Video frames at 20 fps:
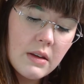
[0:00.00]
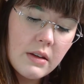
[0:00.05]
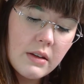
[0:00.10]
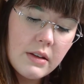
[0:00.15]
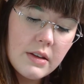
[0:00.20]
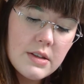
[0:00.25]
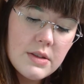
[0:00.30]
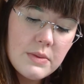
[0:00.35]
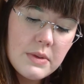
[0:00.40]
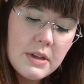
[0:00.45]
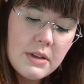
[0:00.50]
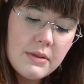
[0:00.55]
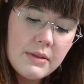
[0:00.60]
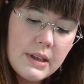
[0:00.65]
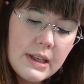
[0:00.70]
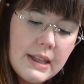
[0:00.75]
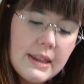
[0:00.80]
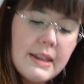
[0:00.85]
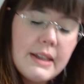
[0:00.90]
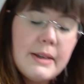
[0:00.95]
because we don't
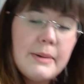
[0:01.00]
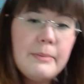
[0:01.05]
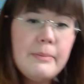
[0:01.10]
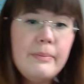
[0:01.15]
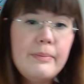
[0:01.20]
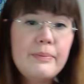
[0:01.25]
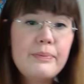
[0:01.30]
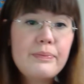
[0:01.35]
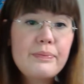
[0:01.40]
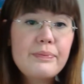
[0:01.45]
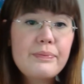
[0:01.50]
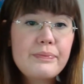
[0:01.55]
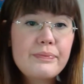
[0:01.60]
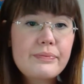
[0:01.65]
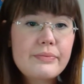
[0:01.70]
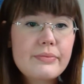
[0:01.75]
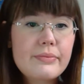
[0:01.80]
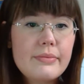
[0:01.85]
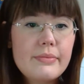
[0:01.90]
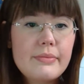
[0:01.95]
need them.
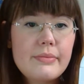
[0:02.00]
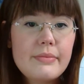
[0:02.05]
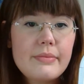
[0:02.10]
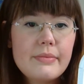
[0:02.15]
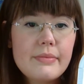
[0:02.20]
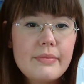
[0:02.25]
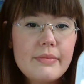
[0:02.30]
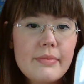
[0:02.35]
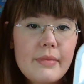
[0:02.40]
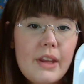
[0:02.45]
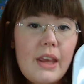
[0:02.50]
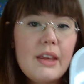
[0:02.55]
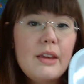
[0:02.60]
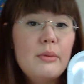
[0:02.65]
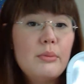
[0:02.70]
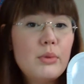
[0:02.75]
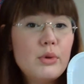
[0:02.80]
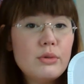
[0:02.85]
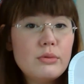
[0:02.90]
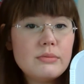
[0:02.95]

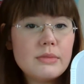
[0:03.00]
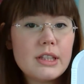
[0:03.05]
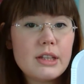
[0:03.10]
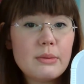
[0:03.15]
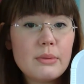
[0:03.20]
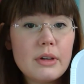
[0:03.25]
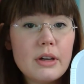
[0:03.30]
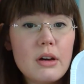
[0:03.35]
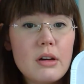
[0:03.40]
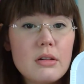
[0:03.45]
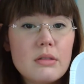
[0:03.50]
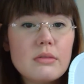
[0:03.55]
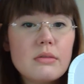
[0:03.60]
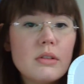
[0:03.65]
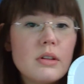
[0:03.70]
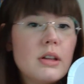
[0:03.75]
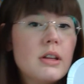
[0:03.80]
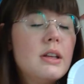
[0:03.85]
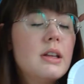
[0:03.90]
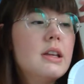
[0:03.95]
And boom, there we go.
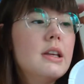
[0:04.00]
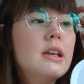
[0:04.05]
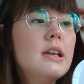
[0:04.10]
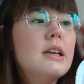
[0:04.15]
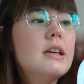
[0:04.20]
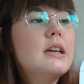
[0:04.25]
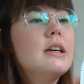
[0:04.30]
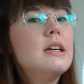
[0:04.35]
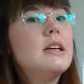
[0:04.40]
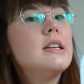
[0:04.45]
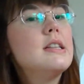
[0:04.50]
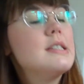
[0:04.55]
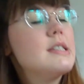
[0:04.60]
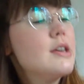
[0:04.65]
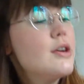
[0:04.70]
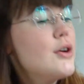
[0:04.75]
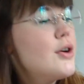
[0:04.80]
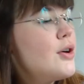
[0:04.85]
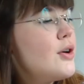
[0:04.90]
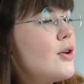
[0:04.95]

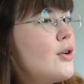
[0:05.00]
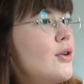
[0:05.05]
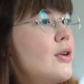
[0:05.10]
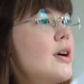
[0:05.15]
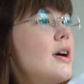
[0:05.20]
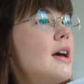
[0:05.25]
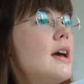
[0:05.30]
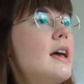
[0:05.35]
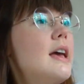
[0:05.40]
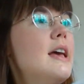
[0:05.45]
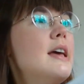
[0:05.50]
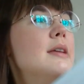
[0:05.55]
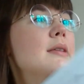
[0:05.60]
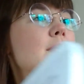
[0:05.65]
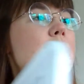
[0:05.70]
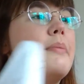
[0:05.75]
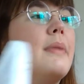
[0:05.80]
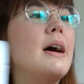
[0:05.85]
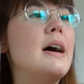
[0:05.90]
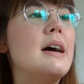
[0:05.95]
So
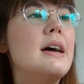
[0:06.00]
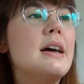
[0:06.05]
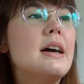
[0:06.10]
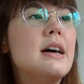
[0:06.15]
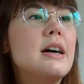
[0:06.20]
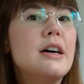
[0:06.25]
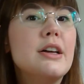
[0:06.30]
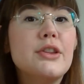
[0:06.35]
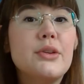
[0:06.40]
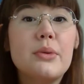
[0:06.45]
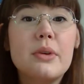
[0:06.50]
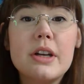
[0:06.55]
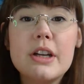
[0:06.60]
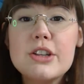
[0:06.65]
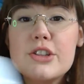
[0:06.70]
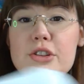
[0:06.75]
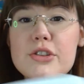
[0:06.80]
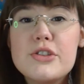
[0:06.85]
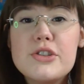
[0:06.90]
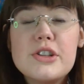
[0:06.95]
in my, the one I
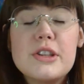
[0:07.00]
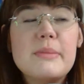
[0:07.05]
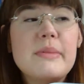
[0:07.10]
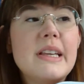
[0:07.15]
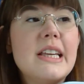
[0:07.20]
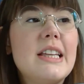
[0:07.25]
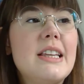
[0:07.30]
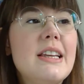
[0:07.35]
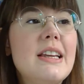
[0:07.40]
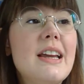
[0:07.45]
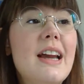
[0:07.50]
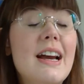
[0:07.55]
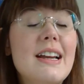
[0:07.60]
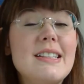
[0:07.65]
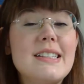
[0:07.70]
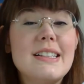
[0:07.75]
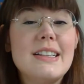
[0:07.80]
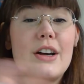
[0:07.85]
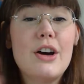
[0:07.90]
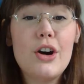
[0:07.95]
showed you in the beginning, I
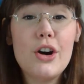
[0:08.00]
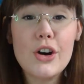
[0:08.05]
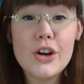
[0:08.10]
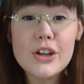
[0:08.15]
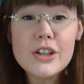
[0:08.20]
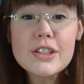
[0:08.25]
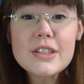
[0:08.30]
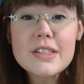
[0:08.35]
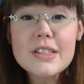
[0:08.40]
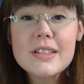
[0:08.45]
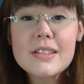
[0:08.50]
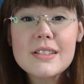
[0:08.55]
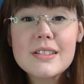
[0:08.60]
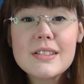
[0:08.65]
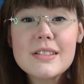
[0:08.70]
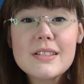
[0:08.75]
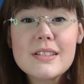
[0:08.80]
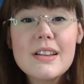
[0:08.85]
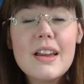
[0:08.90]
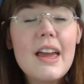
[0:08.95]
did a heart
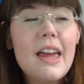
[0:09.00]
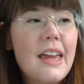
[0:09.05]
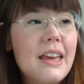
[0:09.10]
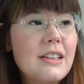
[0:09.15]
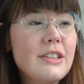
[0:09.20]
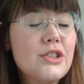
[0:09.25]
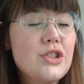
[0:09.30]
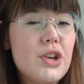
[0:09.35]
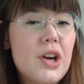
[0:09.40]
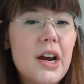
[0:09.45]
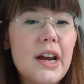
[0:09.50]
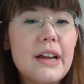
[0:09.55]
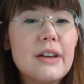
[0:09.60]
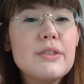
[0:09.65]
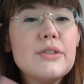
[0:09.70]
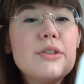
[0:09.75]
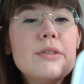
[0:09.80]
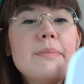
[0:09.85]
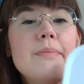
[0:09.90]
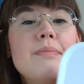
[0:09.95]
and a
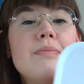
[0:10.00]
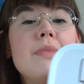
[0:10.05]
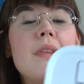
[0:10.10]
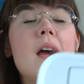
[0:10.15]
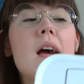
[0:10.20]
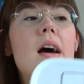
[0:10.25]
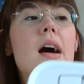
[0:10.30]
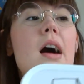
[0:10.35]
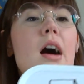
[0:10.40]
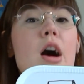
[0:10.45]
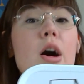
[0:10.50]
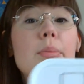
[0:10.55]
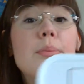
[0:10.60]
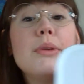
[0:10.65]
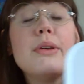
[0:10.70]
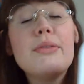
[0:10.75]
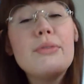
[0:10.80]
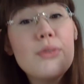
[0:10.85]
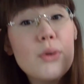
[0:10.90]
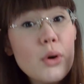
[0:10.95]
triangle.
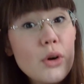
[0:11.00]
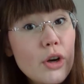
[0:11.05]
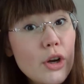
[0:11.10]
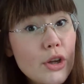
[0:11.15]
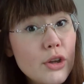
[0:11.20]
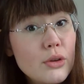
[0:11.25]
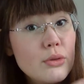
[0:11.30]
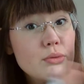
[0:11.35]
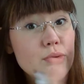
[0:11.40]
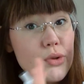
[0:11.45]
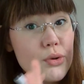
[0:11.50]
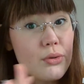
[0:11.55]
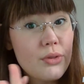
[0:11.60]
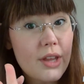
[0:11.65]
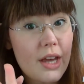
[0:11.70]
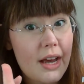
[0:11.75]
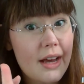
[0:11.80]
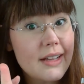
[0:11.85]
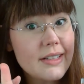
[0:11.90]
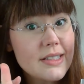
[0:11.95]
Before you do
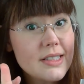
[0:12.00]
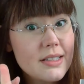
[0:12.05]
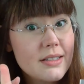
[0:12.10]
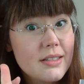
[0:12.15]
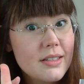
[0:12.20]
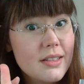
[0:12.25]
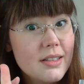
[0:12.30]
that,